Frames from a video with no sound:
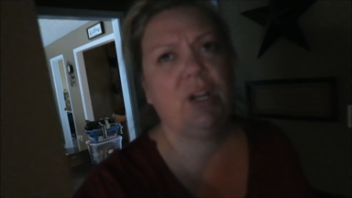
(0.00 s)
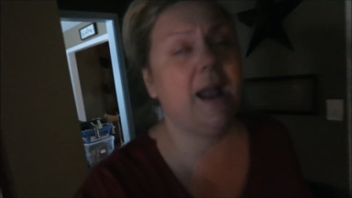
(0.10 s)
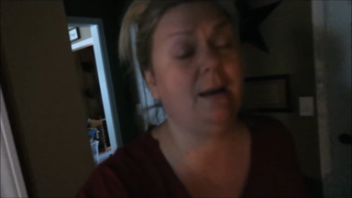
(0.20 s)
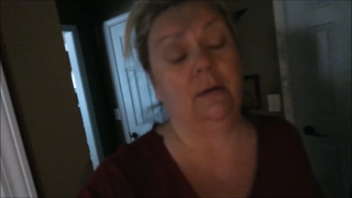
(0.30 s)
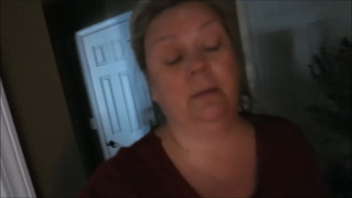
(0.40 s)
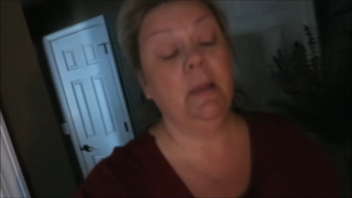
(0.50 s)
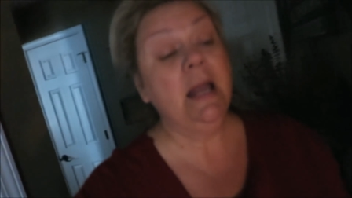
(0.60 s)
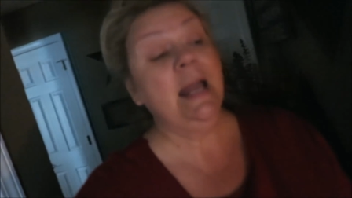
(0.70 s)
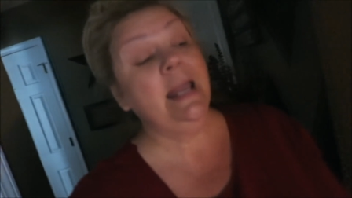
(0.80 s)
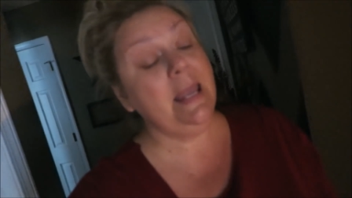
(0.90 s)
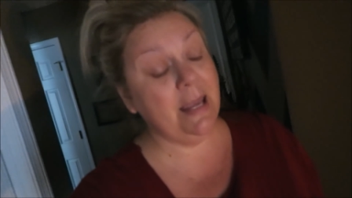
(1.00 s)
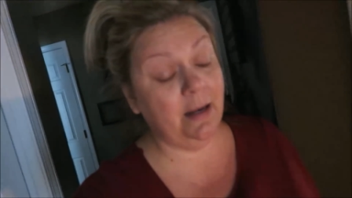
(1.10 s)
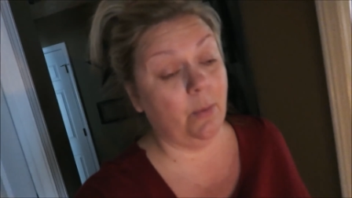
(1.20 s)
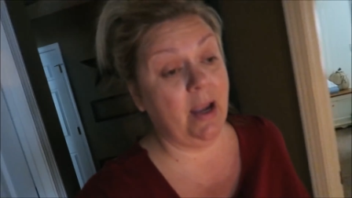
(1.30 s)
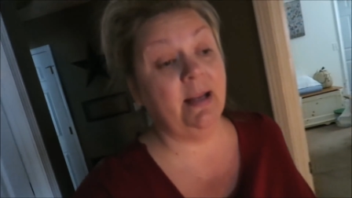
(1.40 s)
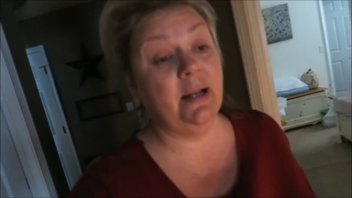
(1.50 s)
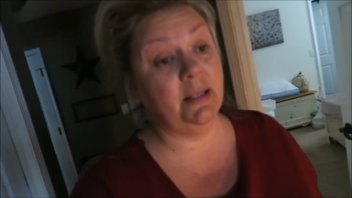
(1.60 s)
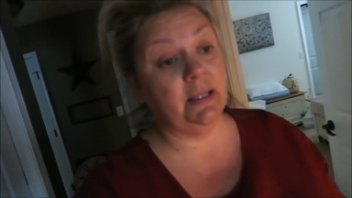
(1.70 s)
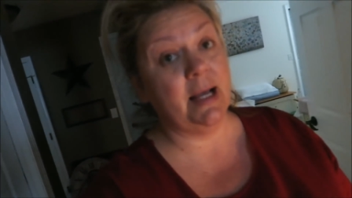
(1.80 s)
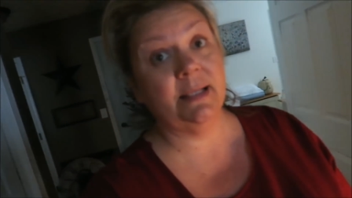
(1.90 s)
tier, I don't know. Anyway,
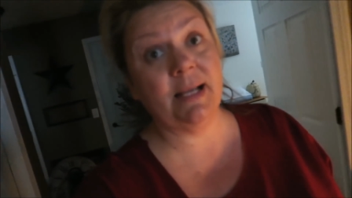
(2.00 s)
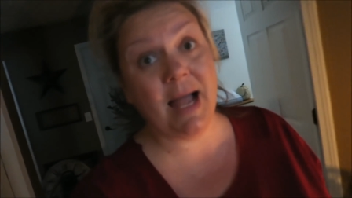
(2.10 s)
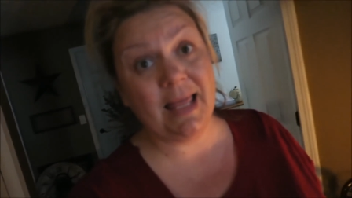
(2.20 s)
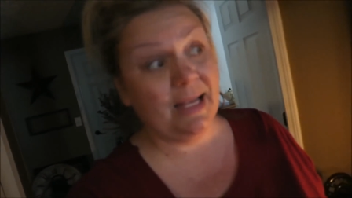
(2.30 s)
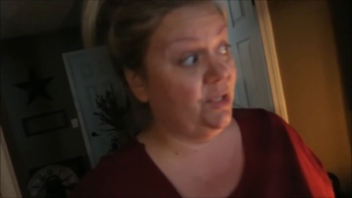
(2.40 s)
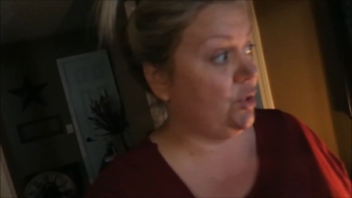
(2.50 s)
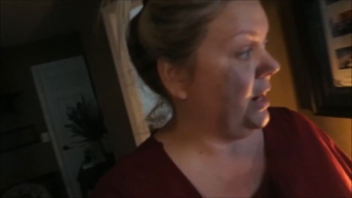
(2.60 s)
nonetheless, I think it's